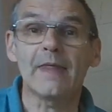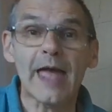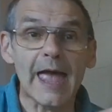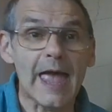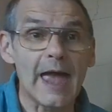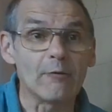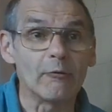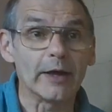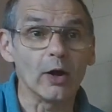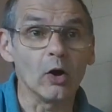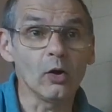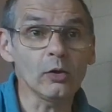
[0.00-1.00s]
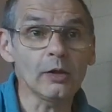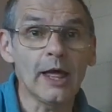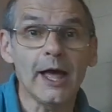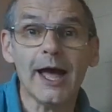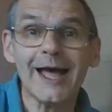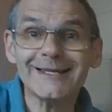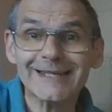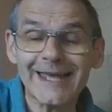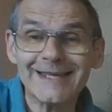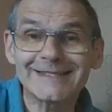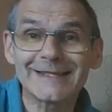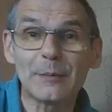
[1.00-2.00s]
Ariel and
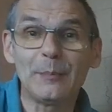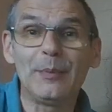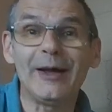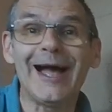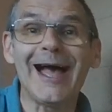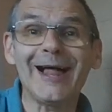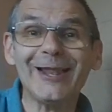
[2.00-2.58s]
Isabel,